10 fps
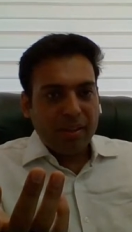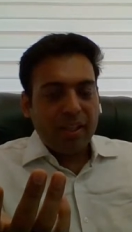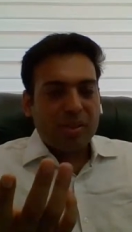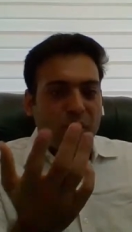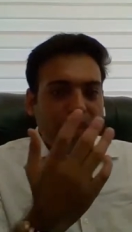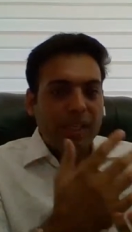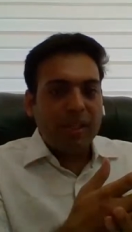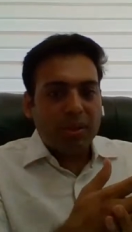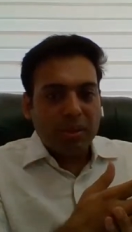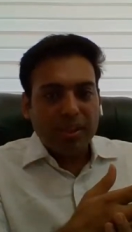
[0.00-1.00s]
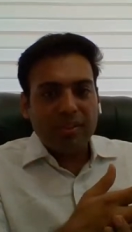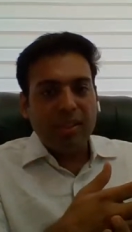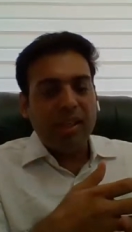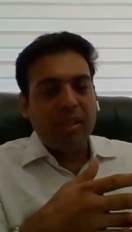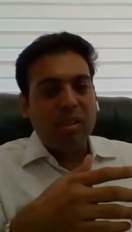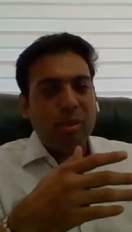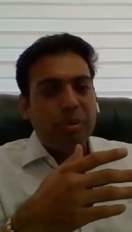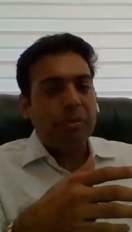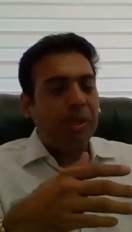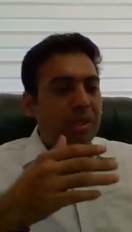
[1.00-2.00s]
There are so many queries related to
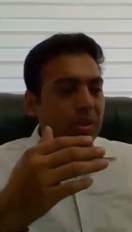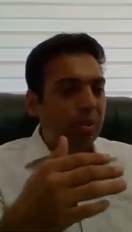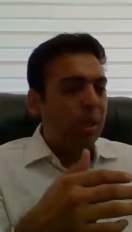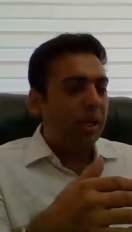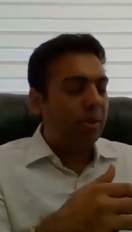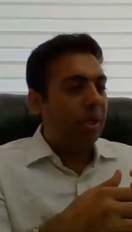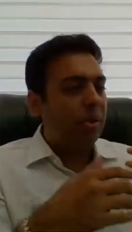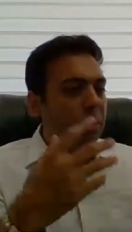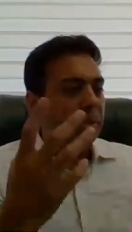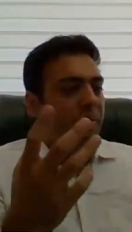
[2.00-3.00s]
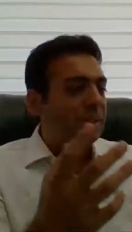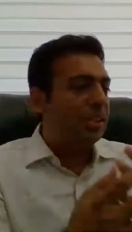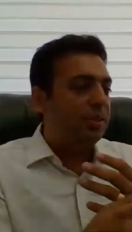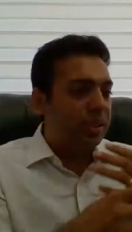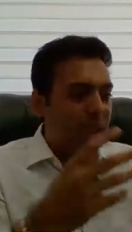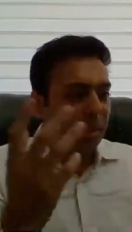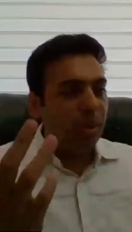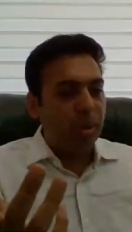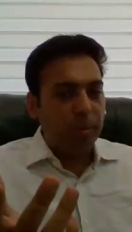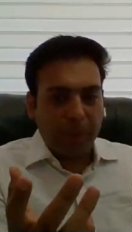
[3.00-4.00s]
people who are going to universities which are
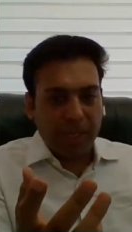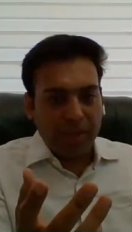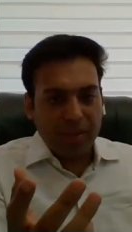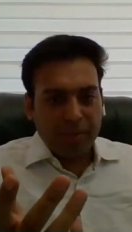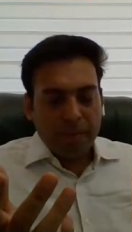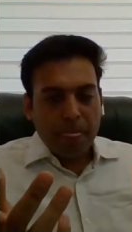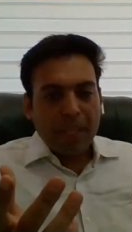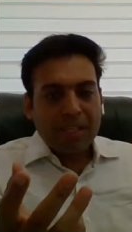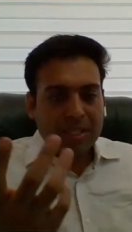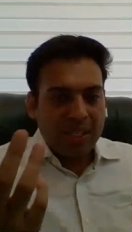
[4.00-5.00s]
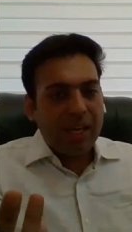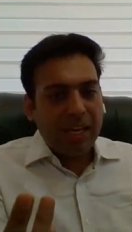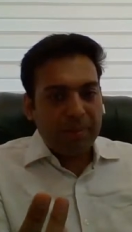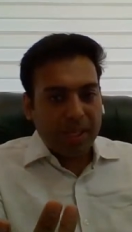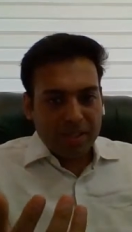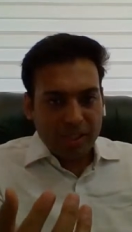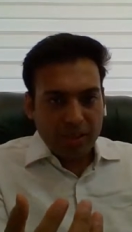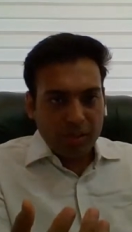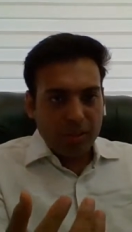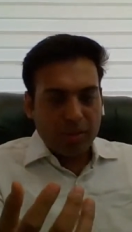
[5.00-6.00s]
not on panel. Still, I am
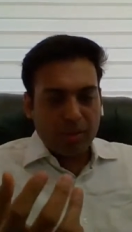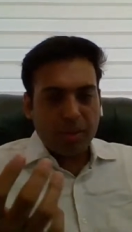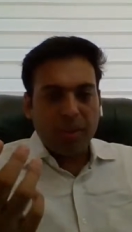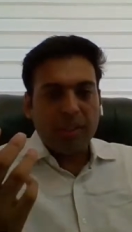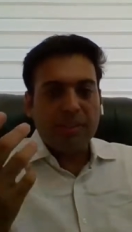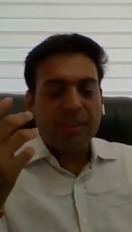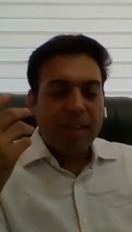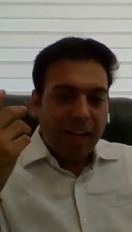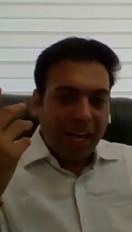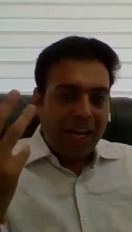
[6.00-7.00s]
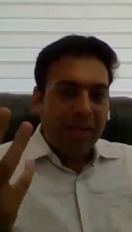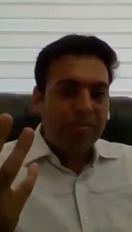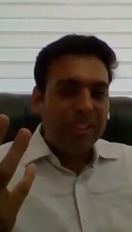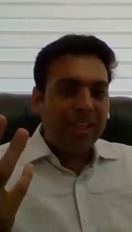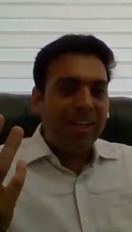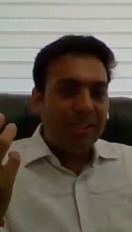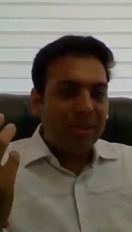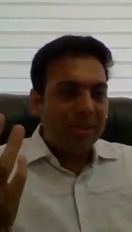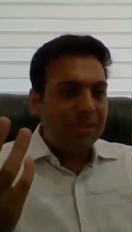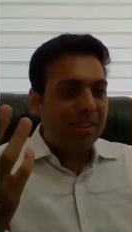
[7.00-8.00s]
answering those queries. I am
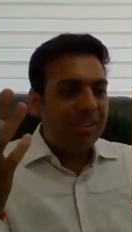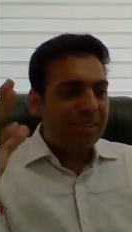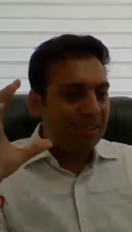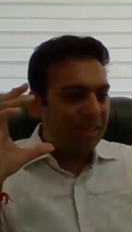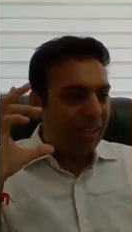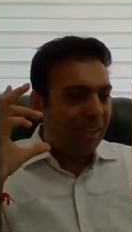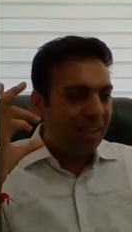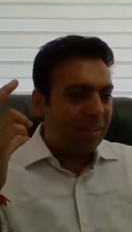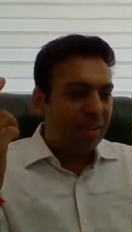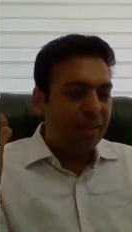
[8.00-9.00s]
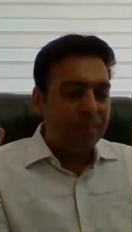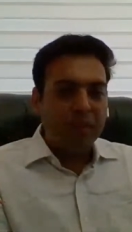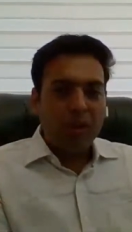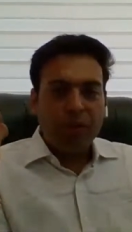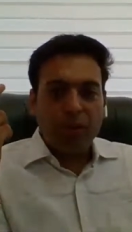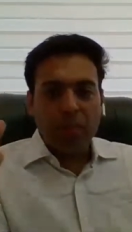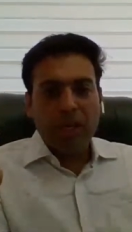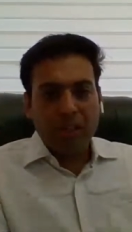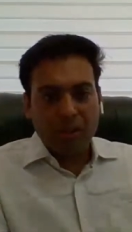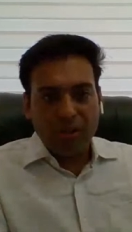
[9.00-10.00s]
sharing those things just like uh,
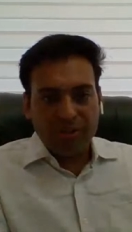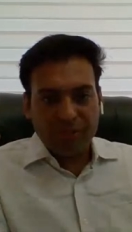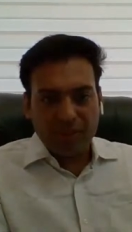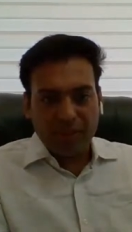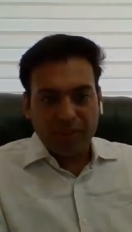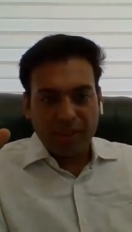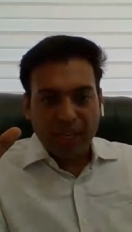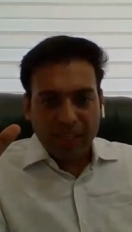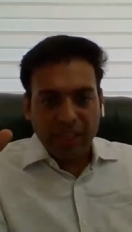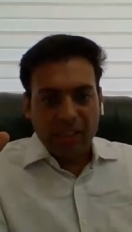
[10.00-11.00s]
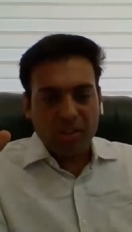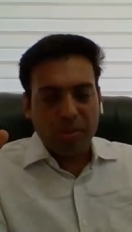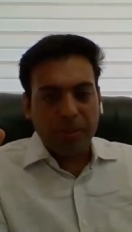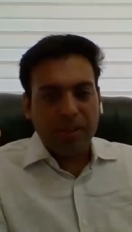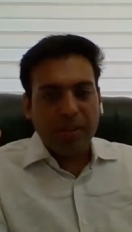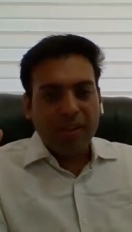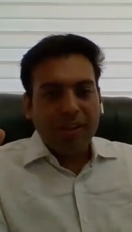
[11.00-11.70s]
format of uh, writing S O P.